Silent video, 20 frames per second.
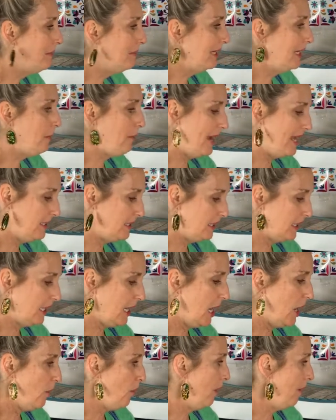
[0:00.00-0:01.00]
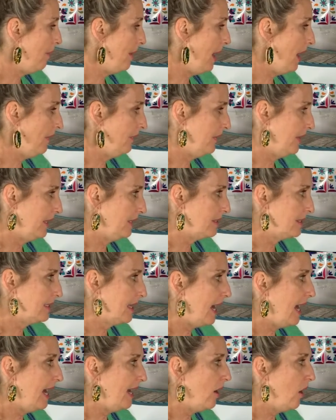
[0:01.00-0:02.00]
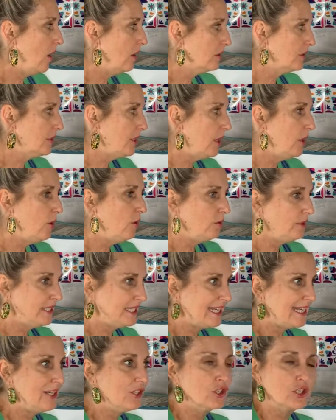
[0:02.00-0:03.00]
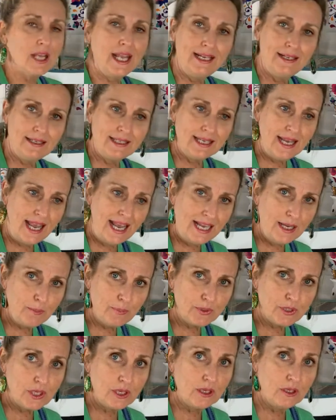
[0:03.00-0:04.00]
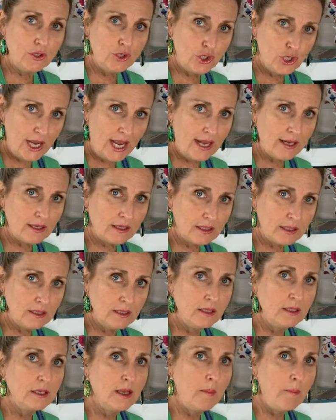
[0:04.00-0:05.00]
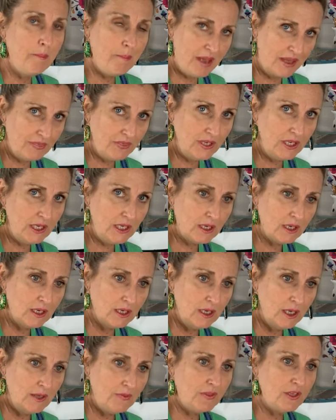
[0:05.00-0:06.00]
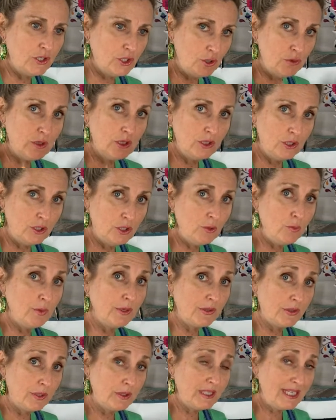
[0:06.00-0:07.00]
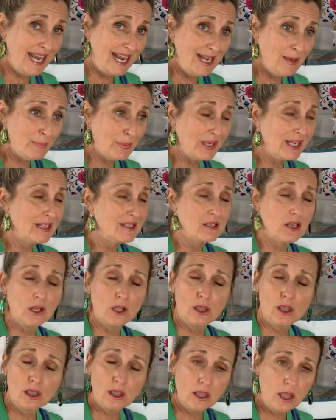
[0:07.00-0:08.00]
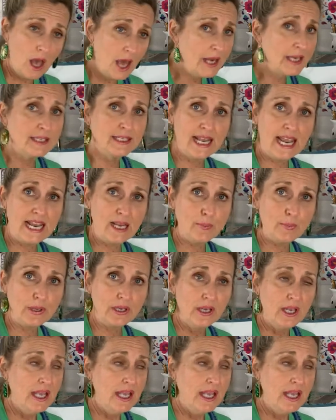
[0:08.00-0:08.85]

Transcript: many ways to go about this. I also teach a taped check method that you can do with tape. It's a lot of tape.